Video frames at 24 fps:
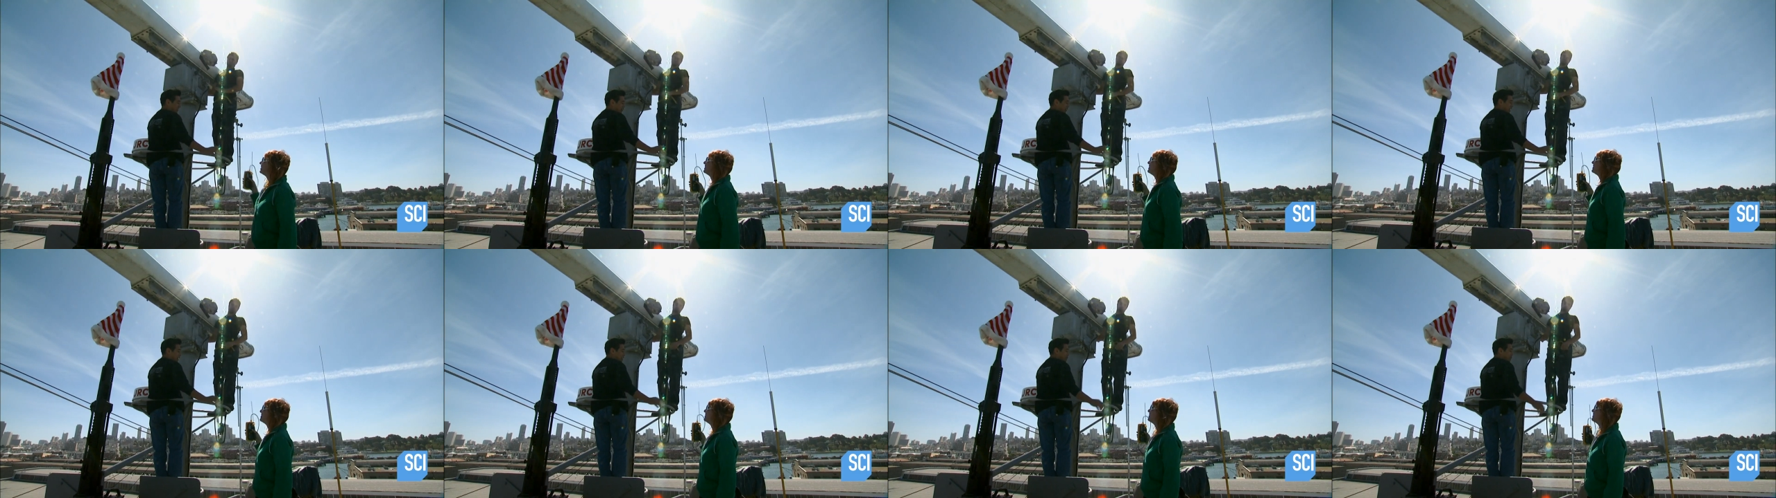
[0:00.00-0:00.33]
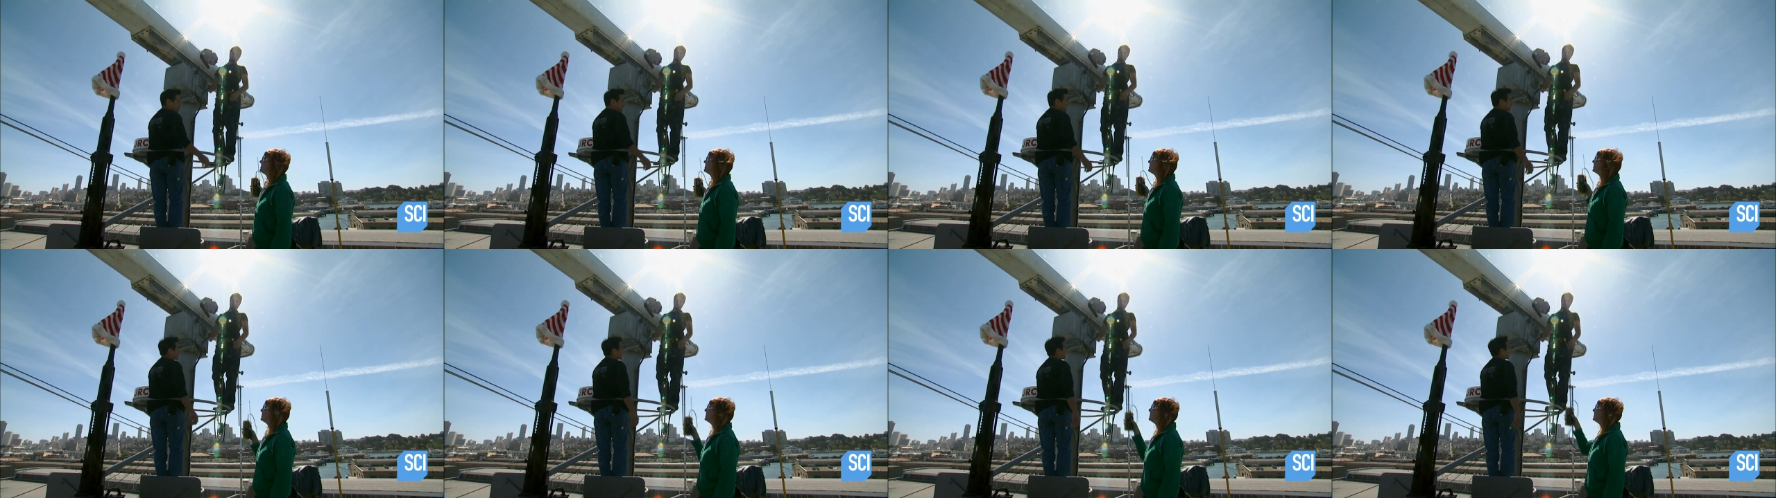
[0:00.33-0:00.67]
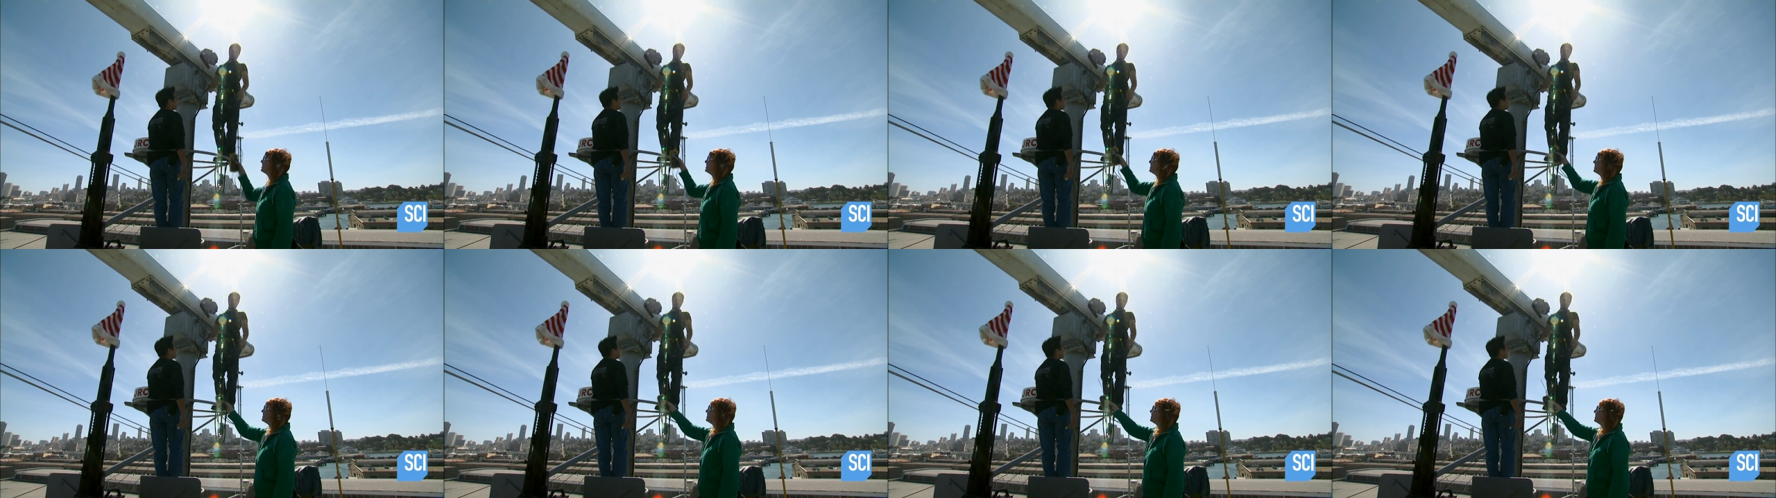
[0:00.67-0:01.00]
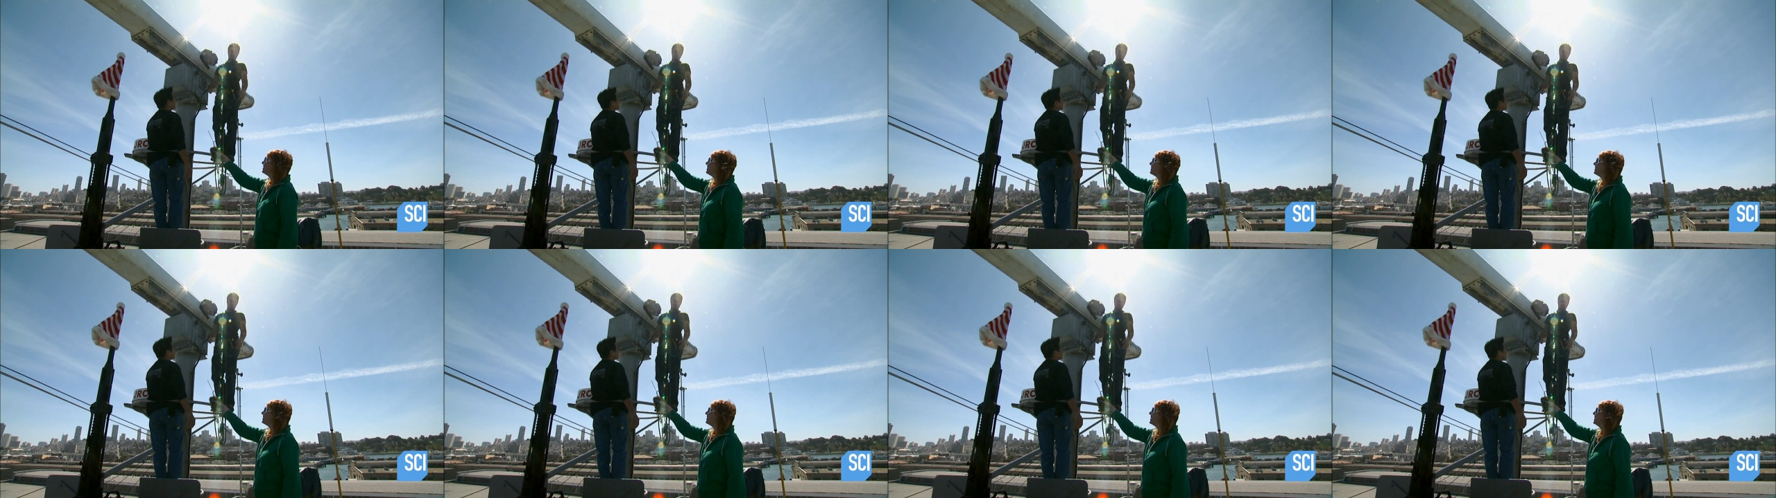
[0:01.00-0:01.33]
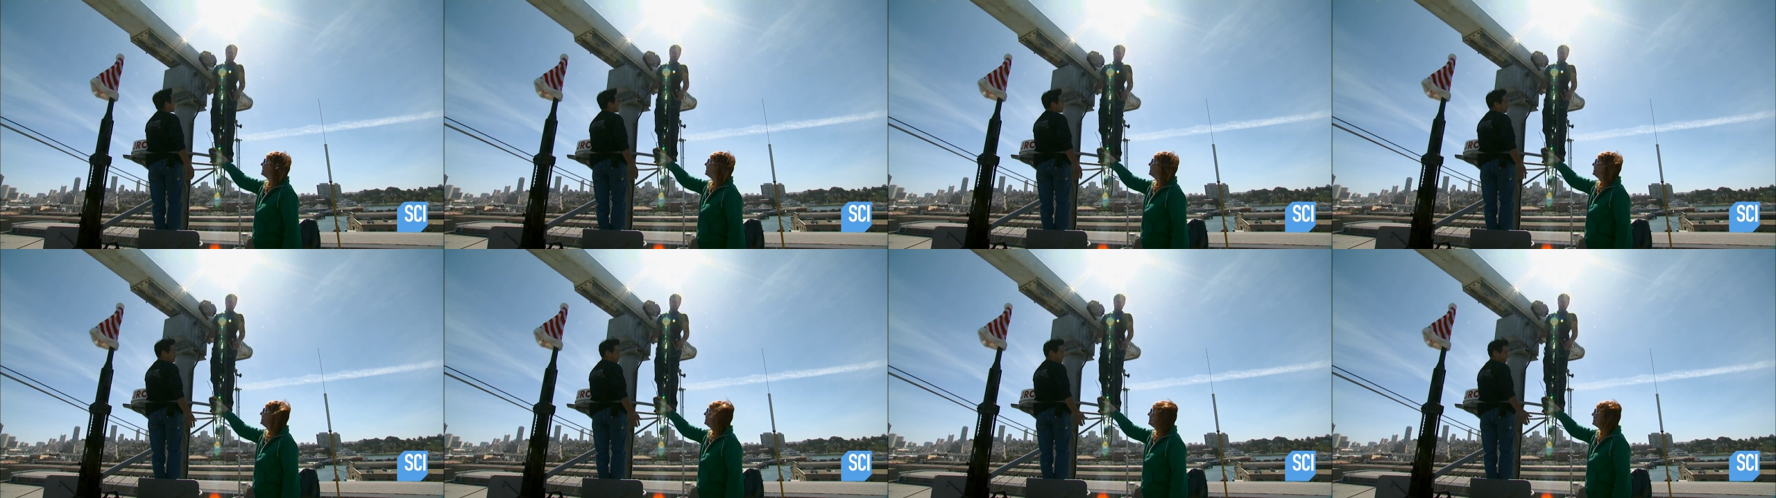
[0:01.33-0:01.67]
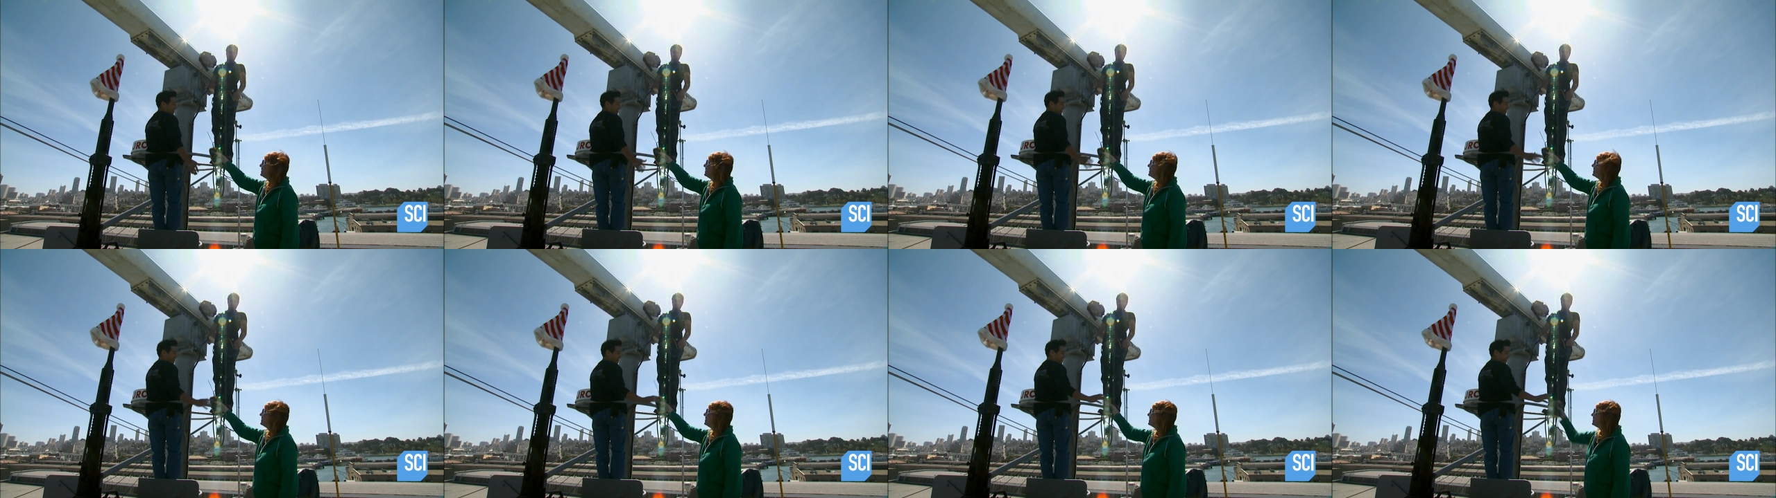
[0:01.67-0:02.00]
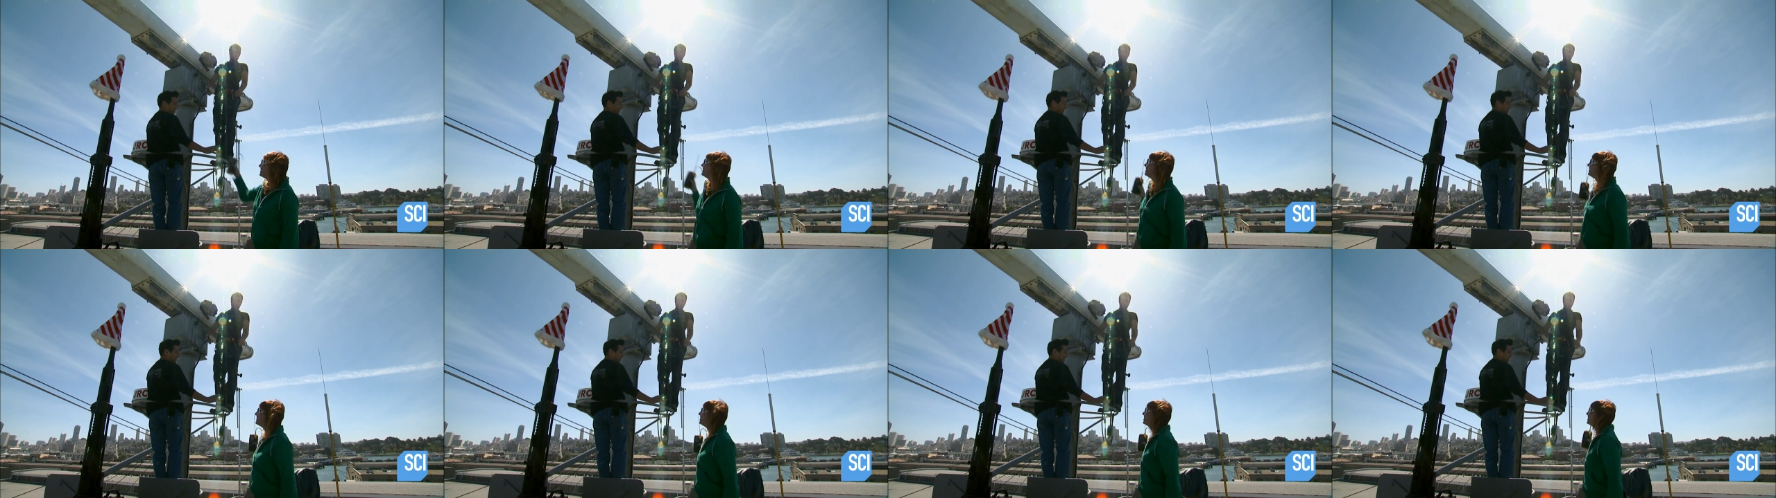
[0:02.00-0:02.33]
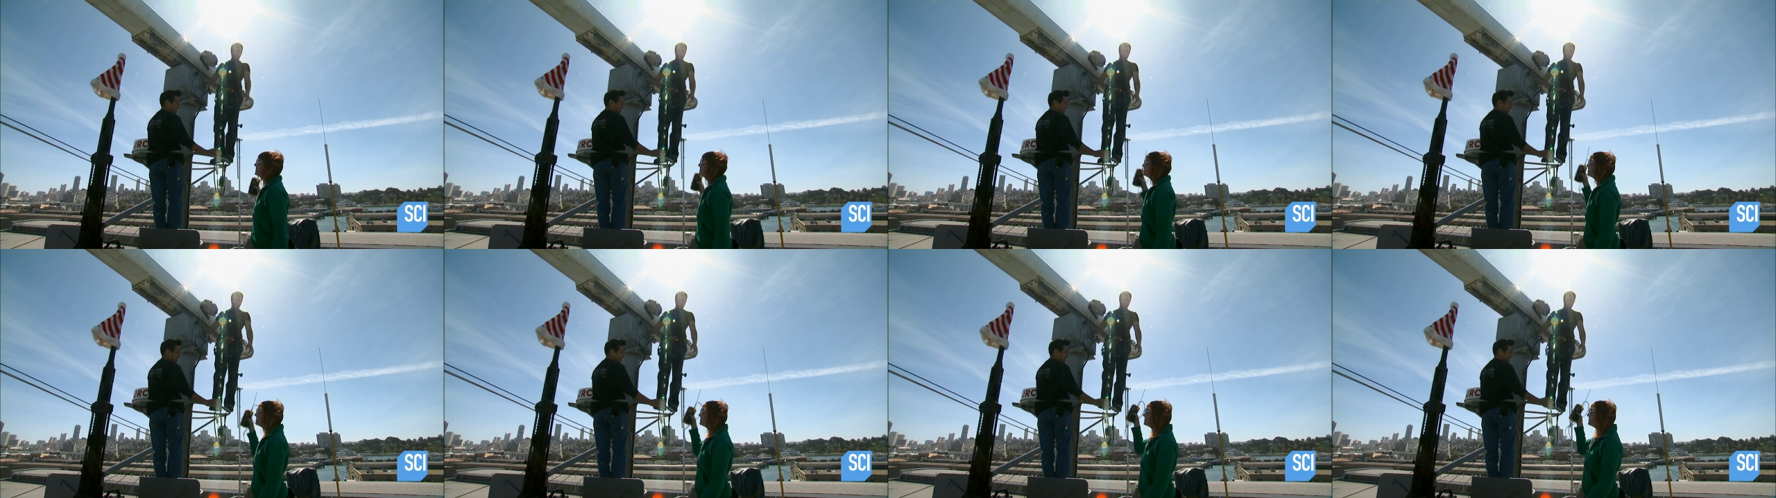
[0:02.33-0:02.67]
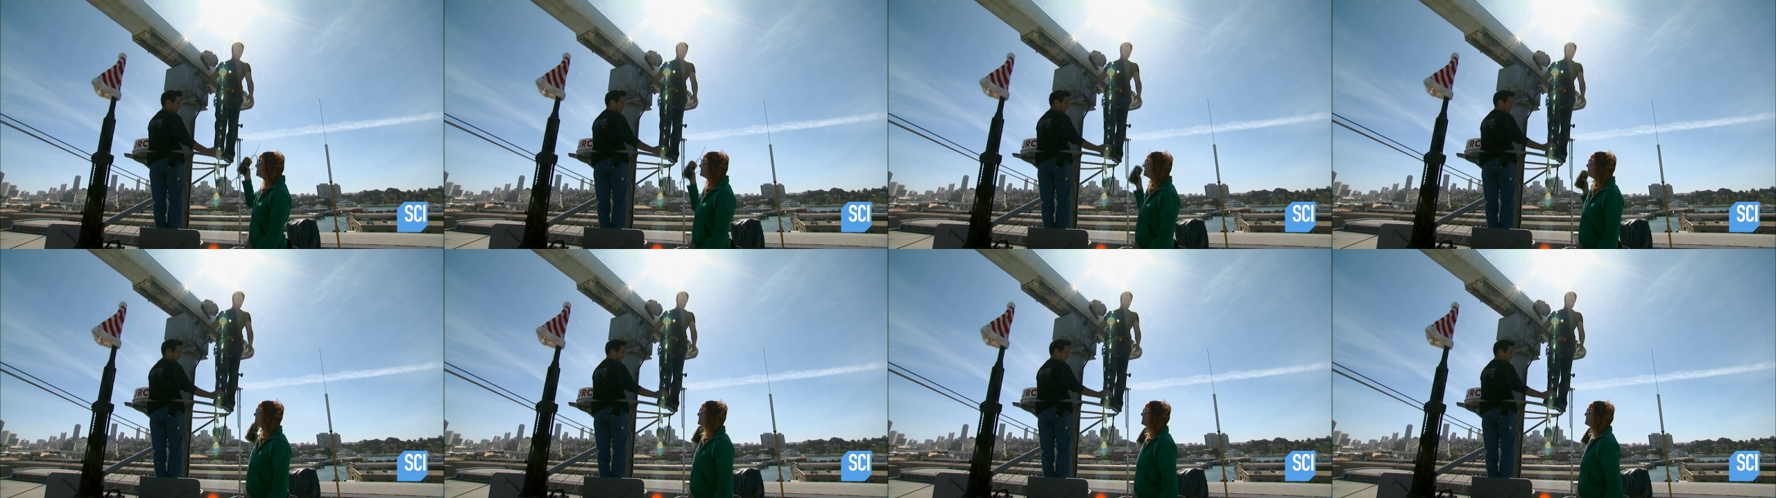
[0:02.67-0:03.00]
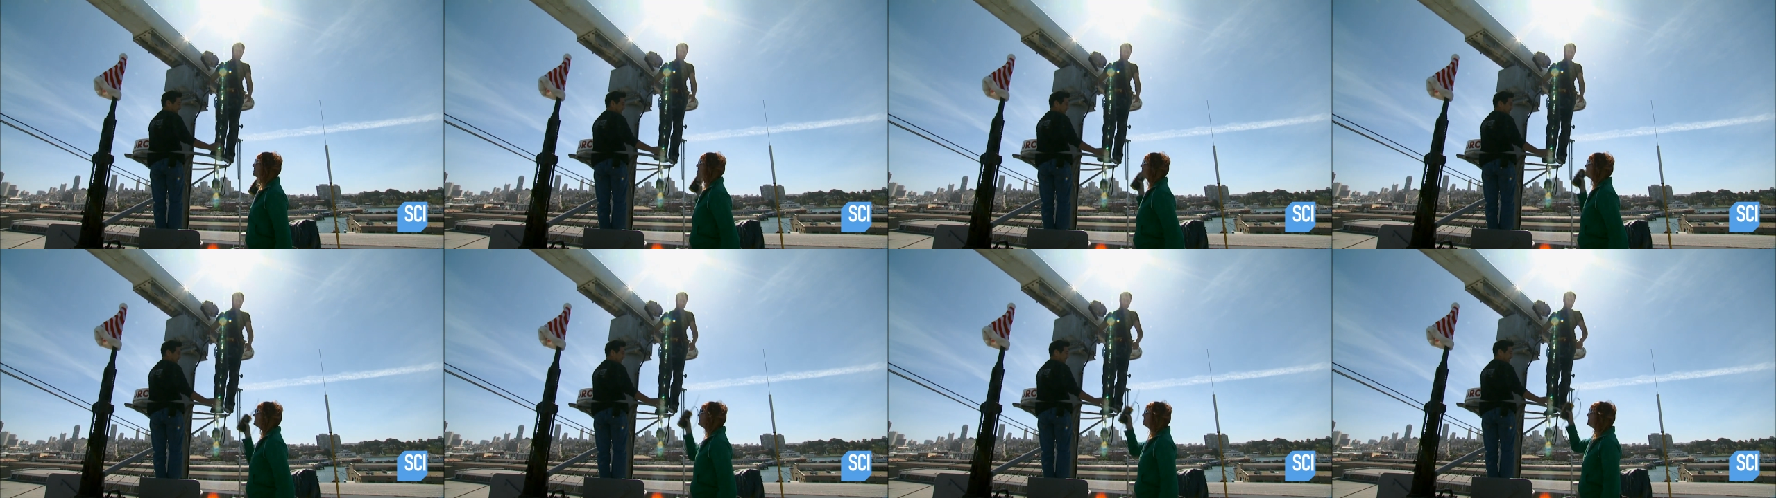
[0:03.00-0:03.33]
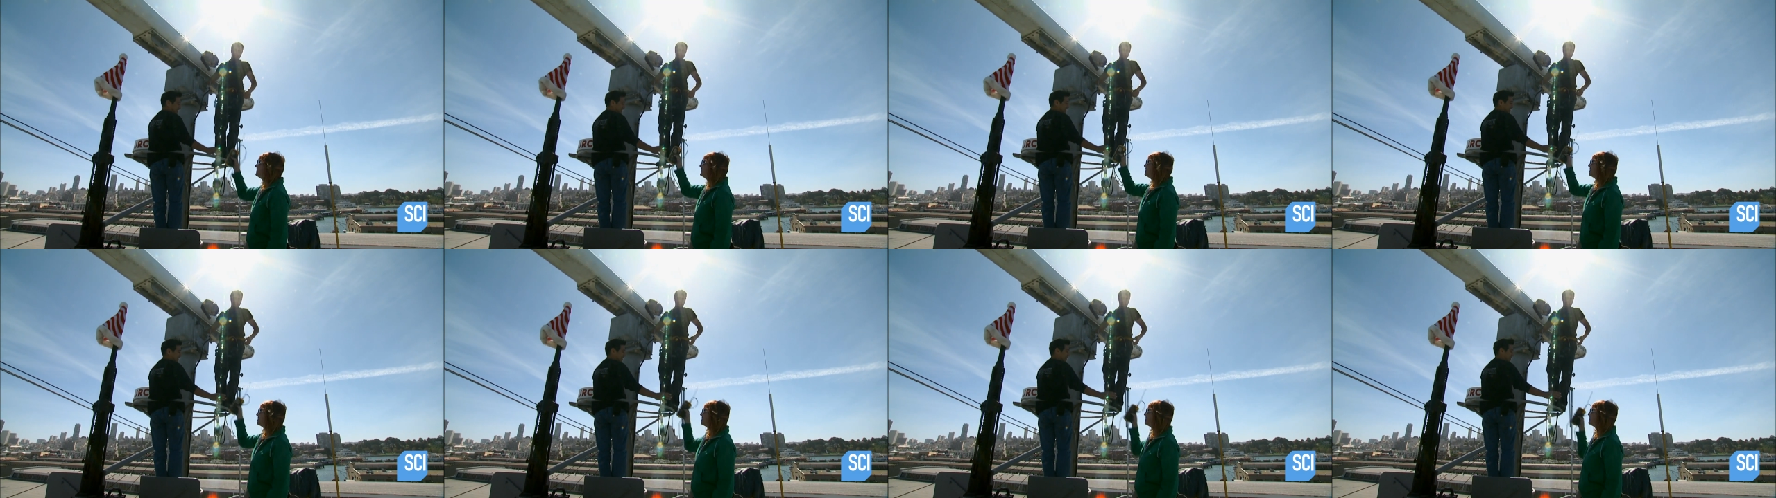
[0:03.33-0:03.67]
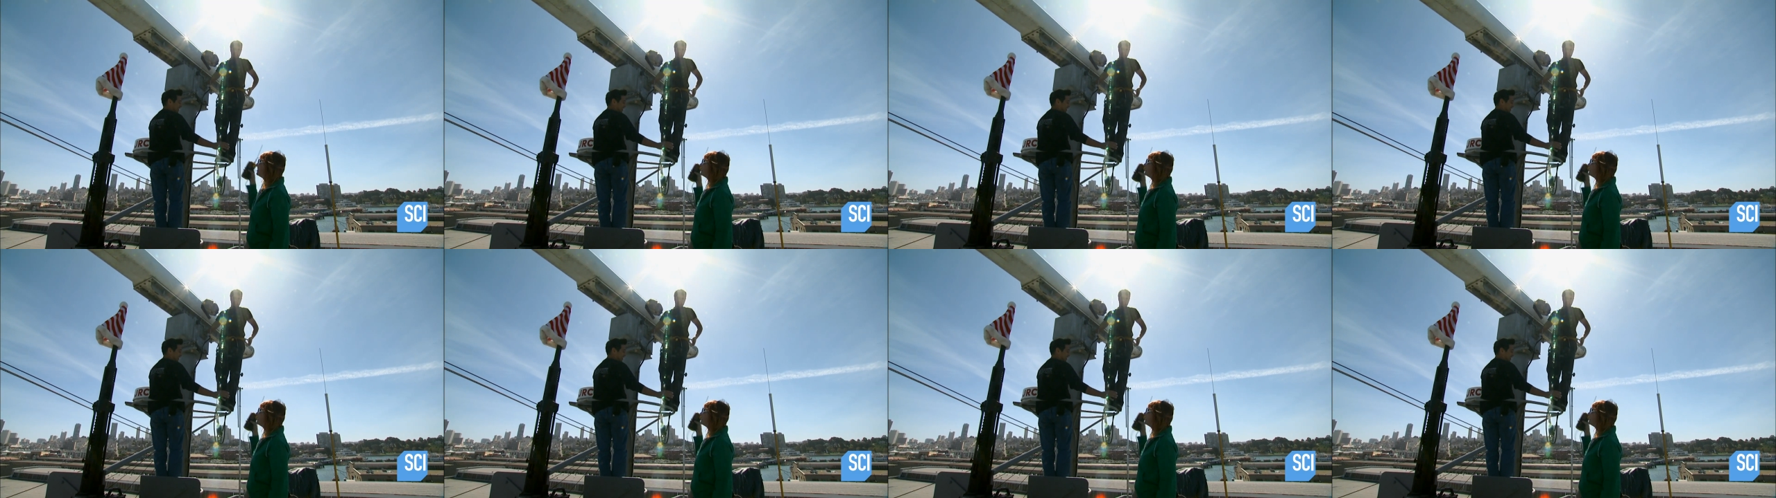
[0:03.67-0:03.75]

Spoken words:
[unreadable: no face in view]